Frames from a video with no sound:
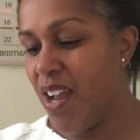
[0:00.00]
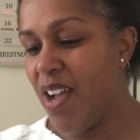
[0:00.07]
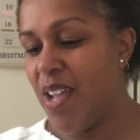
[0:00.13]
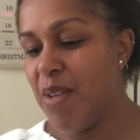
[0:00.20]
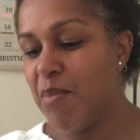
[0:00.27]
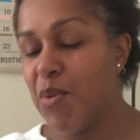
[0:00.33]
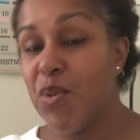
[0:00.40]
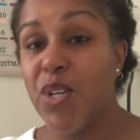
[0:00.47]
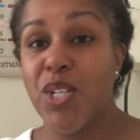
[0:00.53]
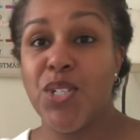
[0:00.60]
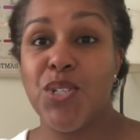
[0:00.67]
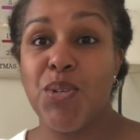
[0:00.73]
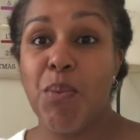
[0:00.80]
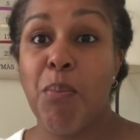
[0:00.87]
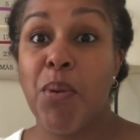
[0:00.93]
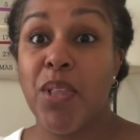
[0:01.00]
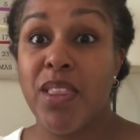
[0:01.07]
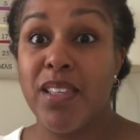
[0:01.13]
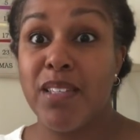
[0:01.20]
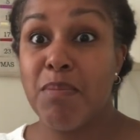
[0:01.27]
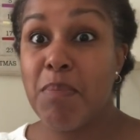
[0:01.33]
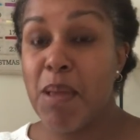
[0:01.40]
I am going to put
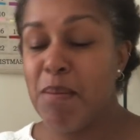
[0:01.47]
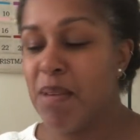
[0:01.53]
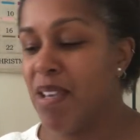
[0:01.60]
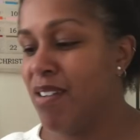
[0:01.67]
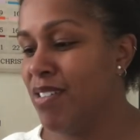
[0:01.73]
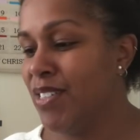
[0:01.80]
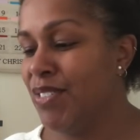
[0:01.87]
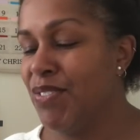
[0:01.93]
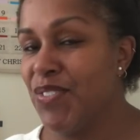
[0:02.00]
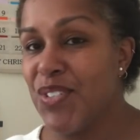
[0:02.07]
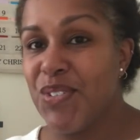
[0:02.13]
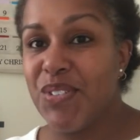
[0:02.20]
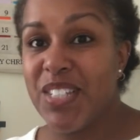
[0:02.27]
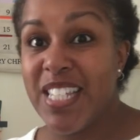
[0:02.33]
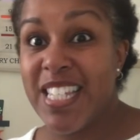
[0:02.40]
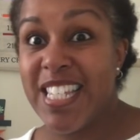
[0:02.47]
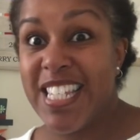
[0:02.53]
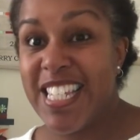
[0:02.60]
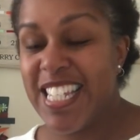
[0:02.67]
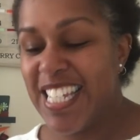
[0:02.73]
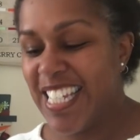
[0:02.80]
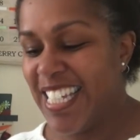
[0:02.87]
this baby on for you to
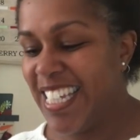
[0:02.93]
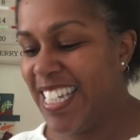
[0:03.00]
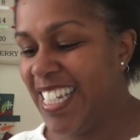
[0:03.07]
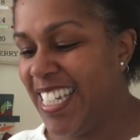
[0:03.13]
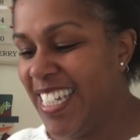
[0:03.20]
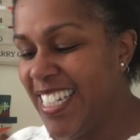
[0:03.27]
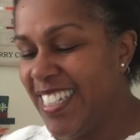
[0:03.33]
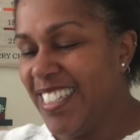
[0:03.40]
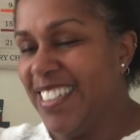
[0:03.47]
see.